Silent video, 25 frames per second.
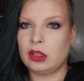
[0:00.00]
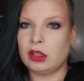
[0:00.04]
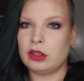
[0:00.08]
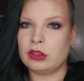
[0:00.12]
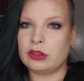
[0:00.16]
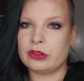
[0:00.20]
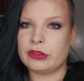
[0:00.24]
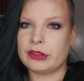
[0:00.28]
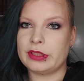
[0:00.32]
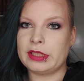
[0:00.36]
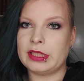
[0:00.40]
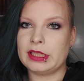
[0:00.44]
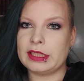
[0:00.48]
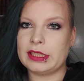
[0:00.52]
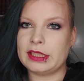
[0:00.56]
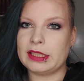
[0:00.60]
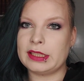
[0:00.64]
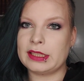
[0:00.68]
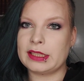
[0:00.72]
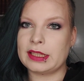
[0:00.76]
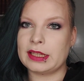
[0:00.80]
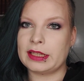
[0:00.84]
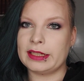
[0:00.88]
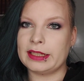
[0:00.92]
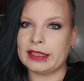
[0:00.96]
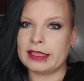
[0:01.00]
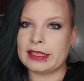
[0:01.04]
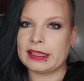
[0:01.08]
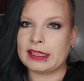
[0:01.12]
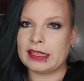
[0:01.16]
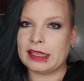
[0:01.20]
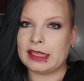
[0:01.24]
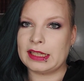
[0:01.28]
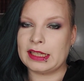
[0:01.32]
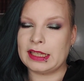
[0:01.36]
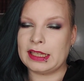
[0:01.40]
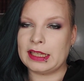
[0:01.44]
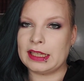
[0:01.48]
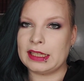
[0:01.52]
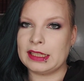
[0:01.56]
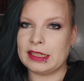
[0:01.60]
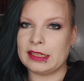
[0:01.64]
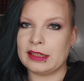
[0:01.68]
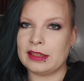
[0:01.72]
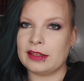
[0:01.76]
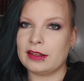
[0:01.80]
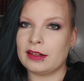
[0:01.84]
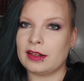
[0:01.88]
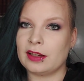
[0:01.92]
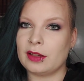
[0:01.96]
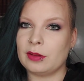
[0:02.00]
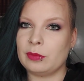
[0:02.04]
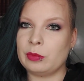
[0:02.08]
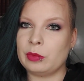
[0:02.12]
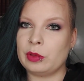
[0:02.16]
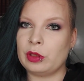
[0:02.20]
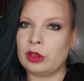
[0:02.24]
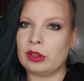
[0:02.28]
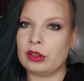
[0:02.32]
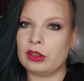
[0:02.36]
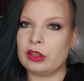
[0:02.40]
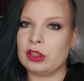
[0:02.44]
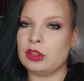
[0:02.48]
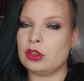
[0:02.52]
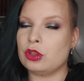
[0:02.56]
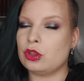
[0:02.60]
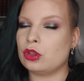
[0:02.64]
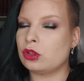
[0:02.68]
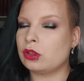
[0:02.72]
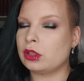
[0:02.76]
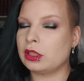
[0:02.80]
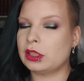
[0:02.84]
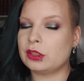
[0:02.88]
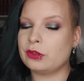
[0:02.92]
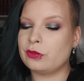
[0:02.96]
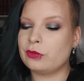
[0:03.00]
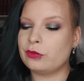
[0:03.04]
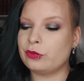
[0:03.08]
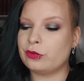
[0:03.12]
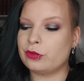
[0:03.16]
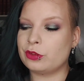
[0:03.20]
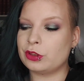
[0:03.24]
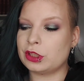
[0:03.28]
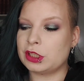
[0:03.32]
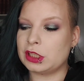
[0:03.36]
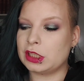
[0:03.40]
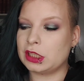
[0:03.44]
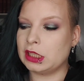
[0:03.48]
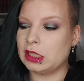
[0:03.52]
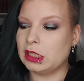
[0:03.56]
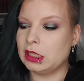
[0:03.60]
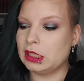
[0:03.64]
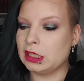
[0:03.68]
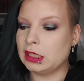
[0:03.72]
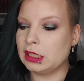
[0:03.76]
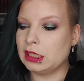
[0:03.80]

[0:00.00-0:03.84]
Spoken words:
So this is gonna stay in and I'm gonna enjoy it for